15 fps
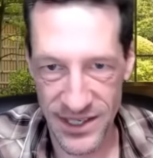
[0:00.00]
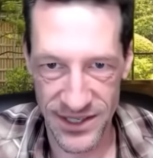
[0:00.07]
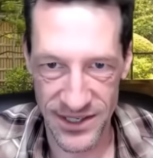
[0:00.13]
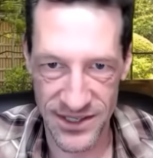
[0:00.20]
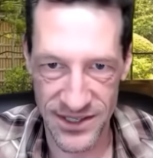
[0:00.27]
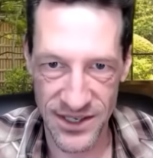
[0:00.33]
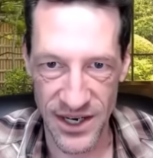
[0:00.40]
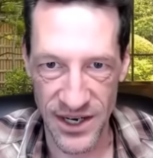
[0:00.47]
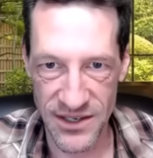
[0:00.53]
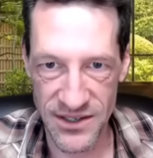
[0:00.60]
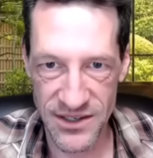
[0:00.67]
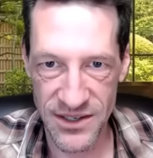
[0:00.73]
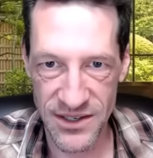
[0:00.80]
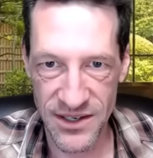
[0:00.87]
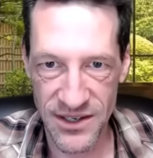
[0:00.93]
in this
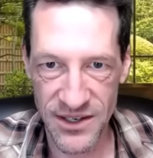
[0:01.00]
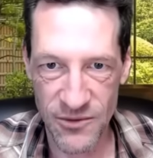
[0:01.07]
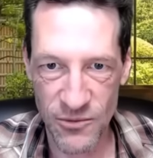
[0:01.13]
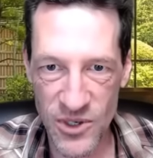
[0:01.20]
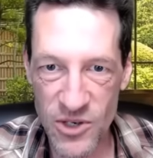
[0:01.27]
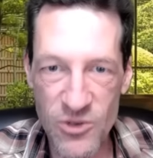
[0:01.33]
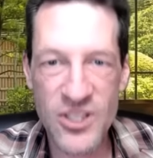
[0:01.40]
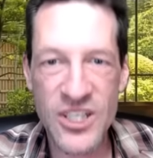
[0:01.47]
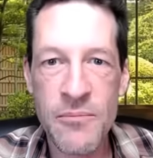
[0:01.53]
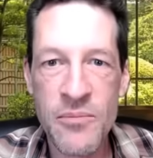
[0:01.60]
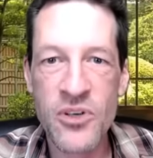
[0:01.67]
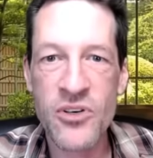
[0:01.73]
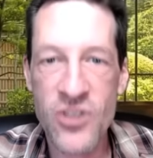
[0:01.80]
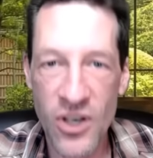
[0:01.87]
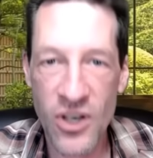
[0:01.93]
case. When you stub
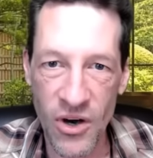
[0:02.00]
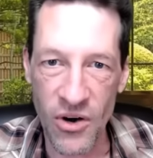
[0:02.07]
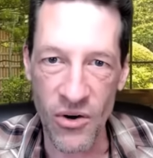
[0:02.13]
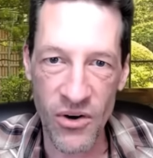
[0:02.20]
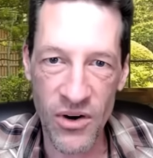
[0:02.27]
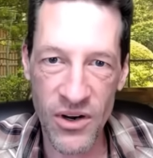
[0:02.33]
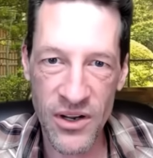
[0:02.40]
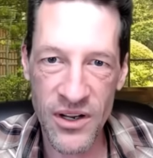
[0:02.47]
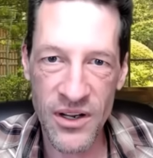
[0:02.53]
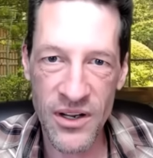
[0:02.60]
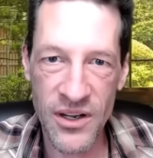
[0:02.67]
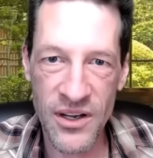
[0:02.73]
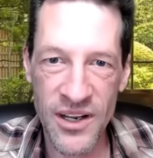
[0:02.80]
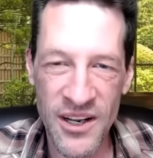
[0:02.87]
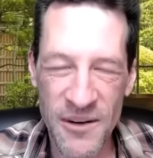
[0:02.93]
your toe,
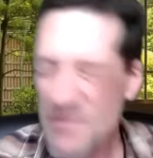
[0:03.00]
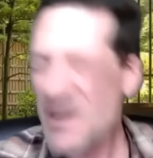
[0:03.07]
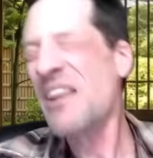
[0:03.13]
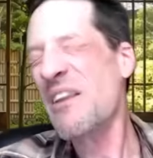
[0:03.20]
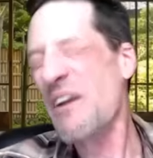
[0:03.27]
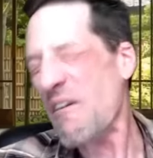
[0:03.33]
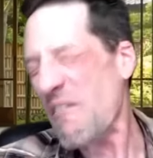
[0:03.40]
mother,